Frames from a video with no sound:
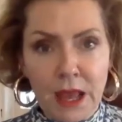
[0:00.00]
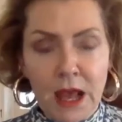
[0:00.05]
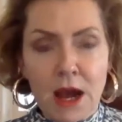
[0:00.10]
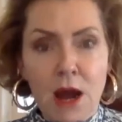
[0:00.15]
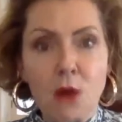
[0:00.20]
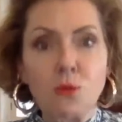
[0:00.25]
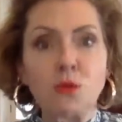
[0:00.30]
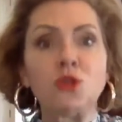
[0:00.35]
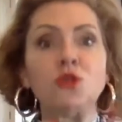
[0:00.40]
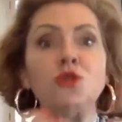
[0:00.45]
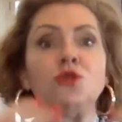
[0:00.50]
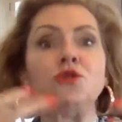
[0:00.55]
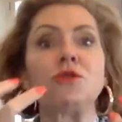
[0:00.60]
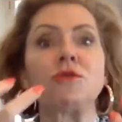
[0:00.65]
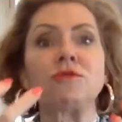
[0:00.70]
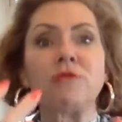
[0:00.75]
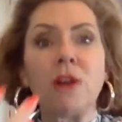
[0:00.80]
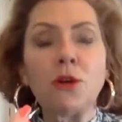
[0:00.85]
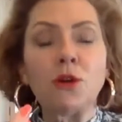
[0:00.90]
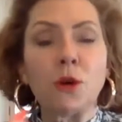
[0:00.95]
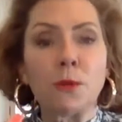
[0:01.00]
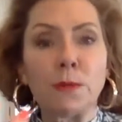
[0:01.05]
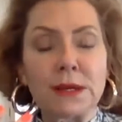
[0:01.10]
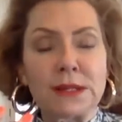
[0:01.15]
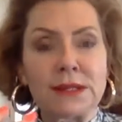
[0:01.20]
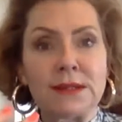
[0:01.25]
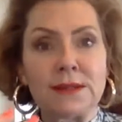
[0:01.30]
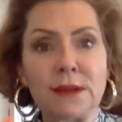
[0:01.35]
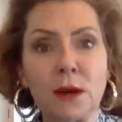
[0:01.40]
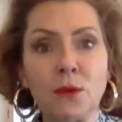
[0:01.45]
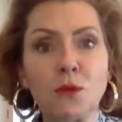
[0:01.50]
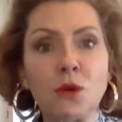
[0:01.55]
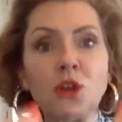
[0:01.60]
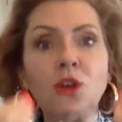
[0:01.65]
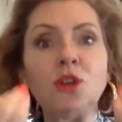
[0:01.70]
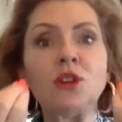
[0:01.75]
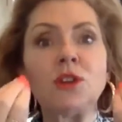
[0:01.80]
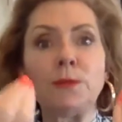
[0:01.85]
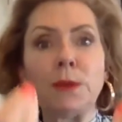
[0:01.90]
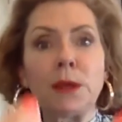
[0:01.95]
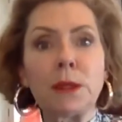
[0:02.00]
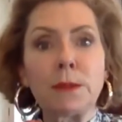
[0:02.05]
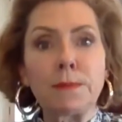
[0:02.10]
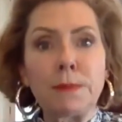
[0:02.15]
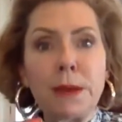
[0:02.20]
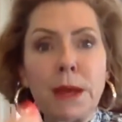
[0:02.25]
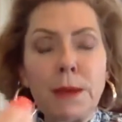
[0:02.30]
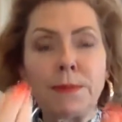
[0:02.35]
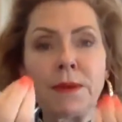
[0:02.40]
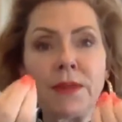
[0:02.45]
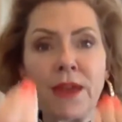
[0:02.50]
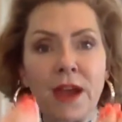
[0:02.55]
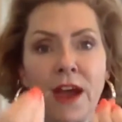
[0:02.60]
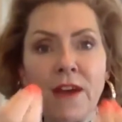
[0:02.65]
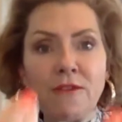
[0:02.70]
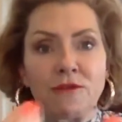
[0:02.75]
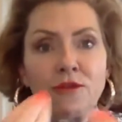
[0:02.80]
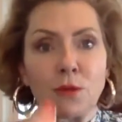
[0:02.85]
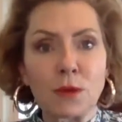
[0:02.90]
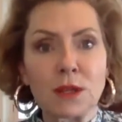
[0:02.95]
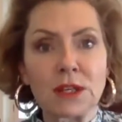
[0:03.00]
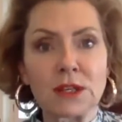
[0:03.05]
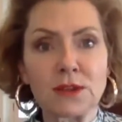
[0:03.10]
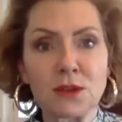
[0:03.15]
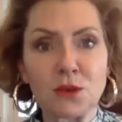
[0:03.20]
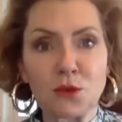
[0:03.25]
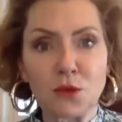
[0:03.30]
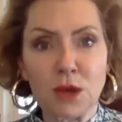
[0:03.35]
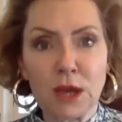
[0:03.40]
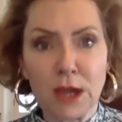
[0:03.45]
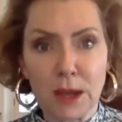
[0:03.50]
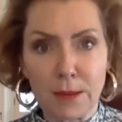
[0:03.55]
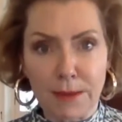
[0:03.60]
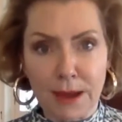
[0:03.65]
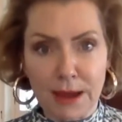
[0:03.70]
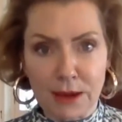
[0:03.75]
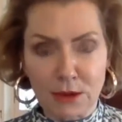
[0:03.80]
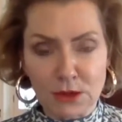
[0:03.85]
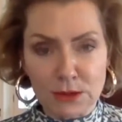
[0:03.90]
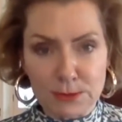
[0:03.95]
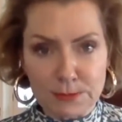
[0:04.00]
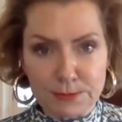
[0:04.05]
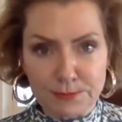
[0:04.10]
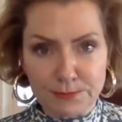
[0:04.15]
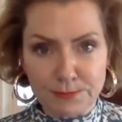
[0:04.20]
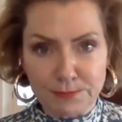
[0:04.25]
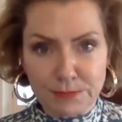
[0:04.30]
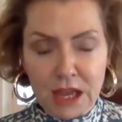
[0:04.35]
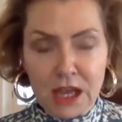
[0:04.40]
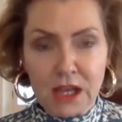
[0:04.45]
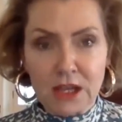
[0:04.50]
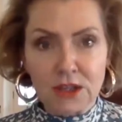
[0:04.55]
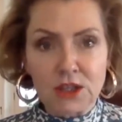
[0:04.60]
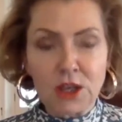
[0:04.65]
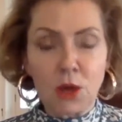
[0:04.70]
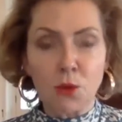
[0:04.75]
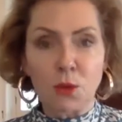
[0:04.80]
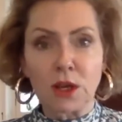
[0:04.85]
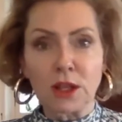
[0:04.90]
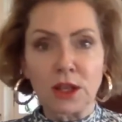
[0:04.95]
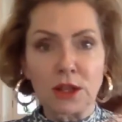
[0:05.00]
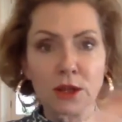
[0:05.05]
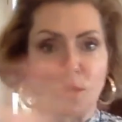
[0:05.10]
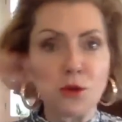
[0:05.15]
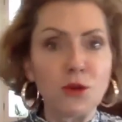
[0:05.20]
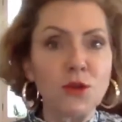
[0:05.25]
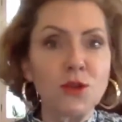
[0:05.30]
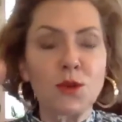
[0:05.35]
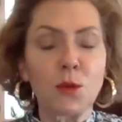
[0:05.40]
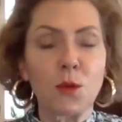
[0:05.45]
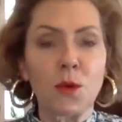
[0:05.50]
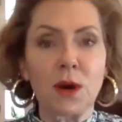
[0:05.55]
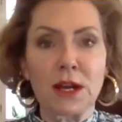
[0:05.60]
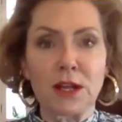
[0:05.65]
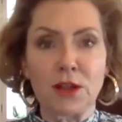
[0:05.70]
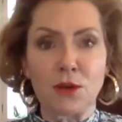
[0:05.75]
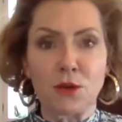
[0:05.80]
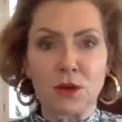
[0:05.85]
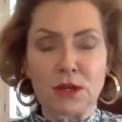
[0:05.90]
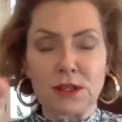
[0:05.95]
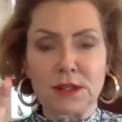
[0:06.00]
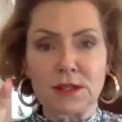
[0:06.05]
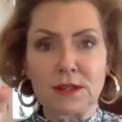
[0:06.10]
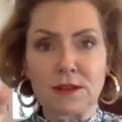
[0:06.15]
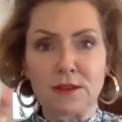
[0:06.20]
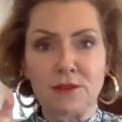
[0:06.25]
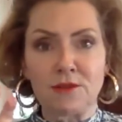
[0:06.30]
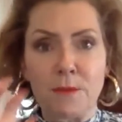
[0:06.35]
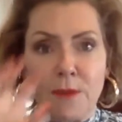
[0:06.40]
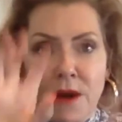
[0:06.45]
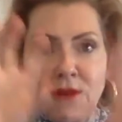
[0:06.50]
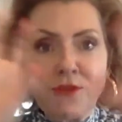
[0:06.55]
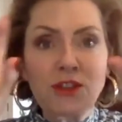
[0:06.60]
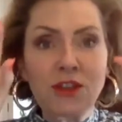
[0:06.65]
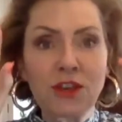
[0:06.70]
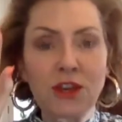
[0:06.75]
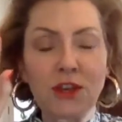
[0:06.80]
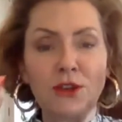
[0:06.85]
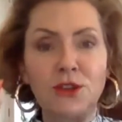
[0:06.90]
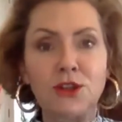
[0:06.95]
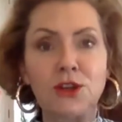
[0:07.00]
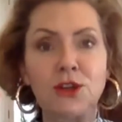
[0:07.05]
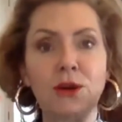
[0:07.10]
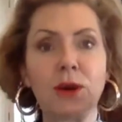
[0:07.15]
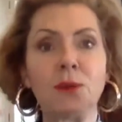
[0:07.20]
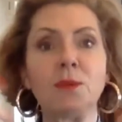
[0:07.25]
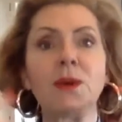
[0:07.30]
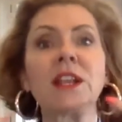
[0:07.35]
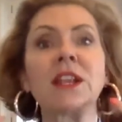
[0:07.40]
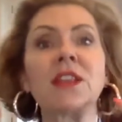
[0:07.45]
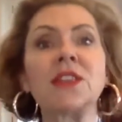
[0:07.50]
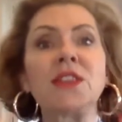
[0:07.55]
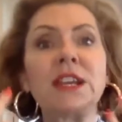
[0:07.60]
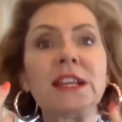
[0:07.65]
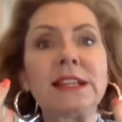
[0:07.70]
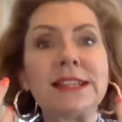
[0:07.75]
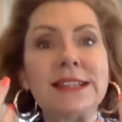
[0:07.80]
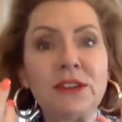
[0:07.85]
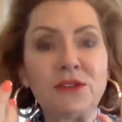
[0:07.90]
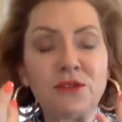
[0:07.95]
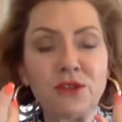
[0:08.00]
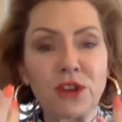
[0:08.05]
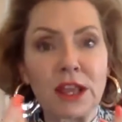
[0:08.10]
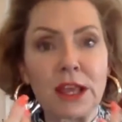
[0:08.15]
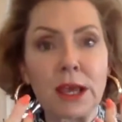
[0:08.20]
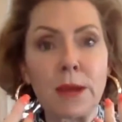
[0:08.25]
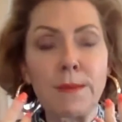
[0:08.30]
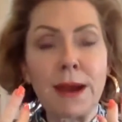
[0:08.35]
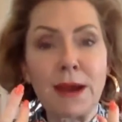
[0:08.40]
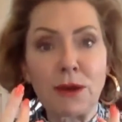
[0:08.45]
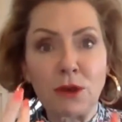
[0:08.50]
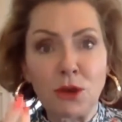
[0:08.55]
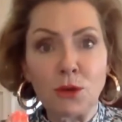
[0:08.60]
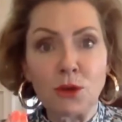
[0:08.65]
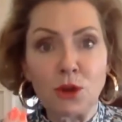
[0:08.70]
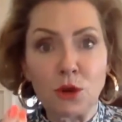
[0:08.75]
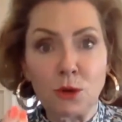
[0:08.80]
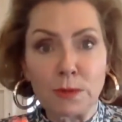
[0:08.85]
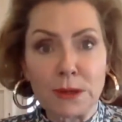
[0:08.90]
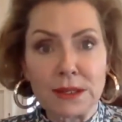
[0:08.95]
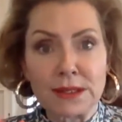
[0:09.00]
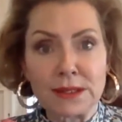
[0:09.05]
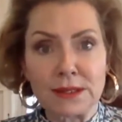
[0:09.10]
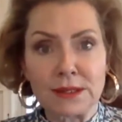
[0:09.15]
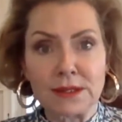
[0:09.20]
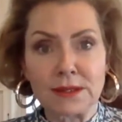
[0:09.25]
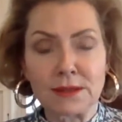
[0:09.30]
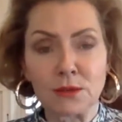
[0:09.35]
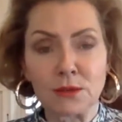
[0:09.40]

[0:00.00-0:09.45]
I want you to grow your business. I want you to be the people that everyone is talking about. So we're going to lose the white noise from everything you do, and we're going to think differently about you and your business.